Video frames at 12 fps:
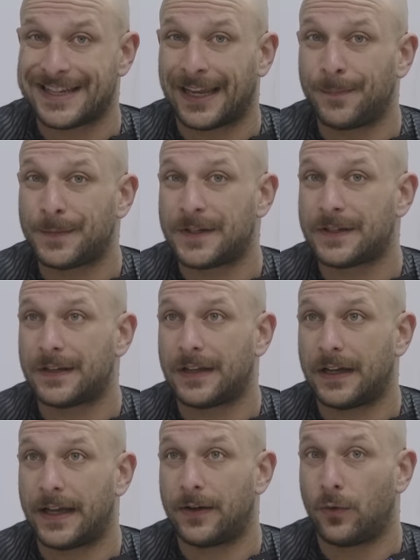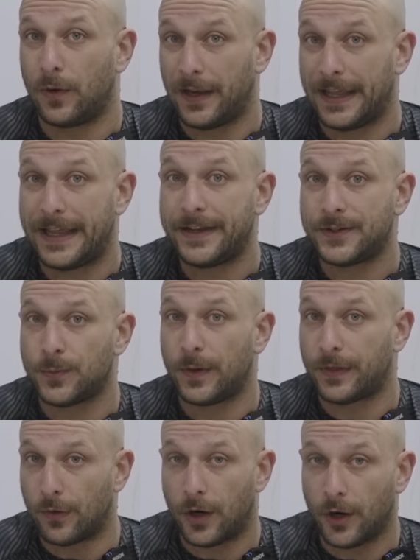hips or legs
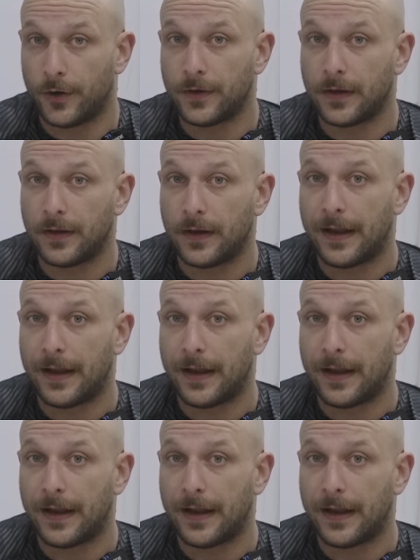with your own,